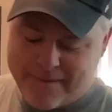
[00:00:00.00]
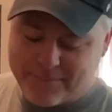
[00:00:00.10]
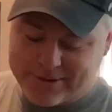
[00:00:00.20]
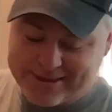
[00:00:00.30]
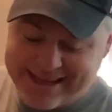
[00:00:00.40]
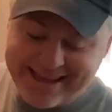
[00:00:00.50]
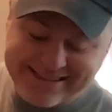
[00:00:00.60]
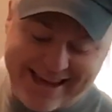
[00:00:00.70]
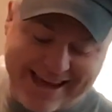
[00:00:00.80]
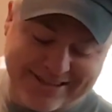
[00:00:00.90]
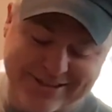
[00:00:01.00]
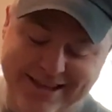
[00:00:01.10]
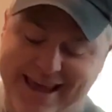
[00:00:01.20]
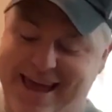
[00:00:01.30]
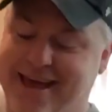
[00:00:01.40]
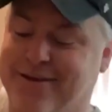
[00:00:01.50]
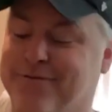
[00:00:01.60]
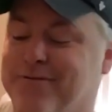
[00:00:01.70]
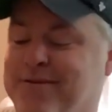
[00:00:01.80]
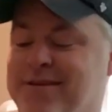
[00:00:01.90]
But these actually have,
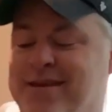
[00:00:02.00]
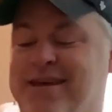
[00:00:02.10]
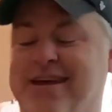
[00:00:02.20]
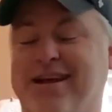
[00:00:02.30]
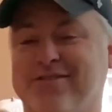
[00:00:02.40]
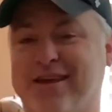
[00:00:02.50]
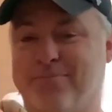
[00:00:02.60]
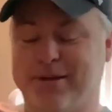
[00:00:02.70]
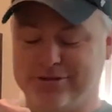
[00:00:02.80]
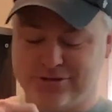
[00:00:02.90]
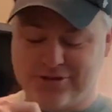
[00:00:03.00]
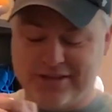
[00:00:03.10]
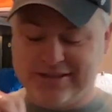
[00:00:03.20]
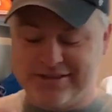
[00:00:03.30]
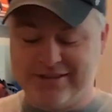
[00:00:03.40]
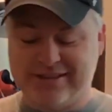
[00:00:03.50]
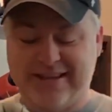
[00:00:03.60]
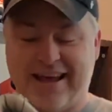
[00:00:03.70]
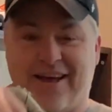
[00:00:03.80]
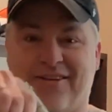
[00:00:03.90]
and I'll take pictures of these to
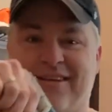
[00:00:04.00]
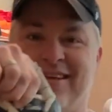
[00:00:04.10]
send out,